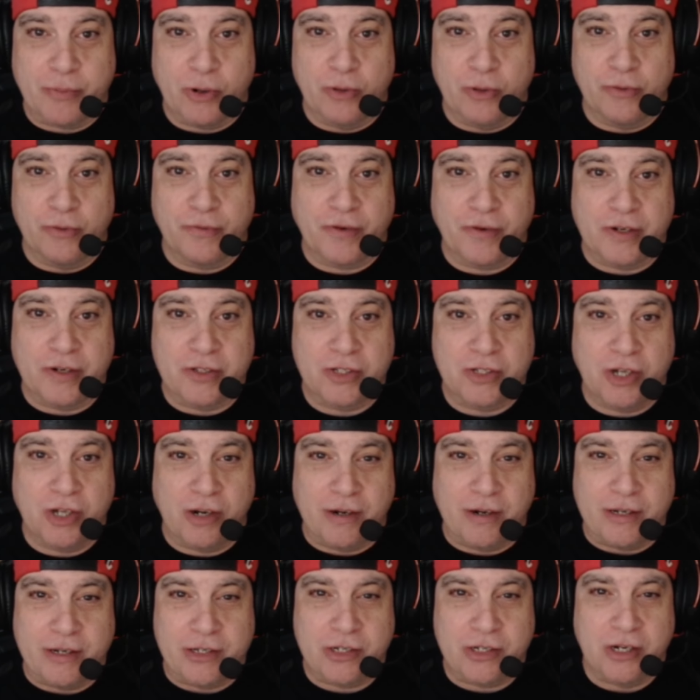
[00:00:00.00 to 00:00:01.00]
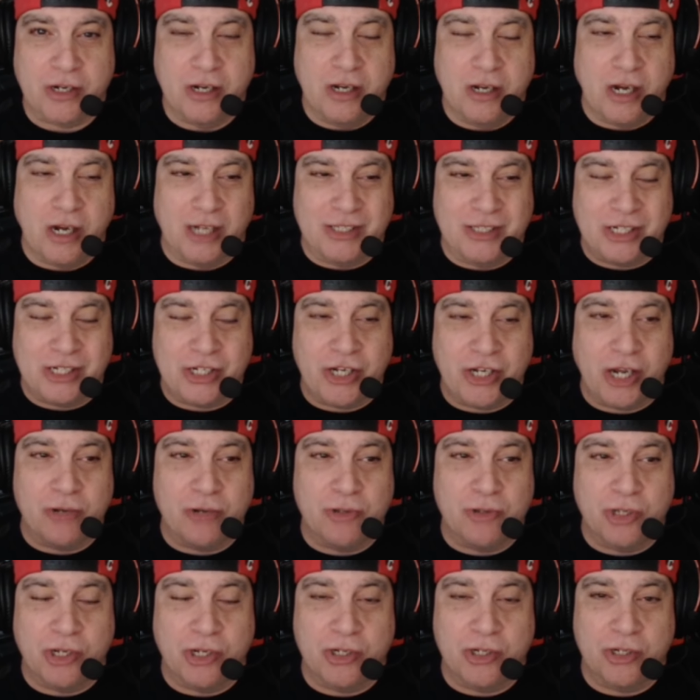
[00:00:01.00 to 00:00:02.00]
on the front tyres. I did
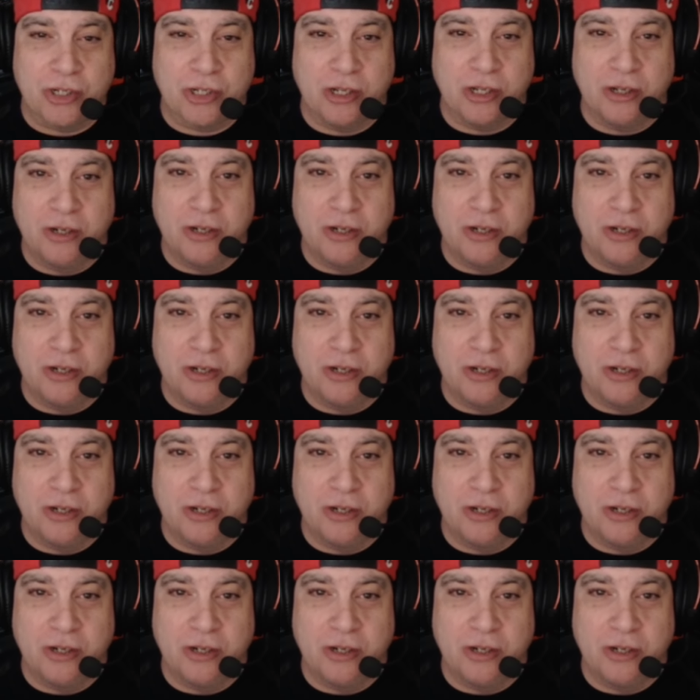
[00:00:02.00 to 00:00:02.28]
notice that